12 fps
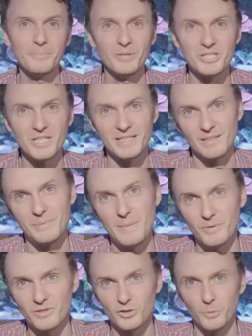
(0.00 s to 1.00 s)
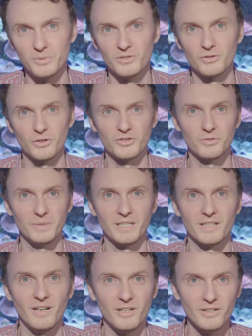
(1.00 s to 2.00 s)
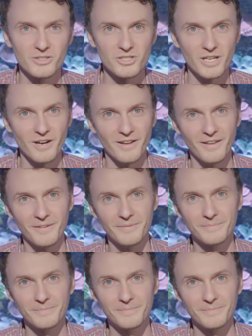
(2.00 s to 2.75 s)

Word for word: appreciate that the paper is open source so we can all share it.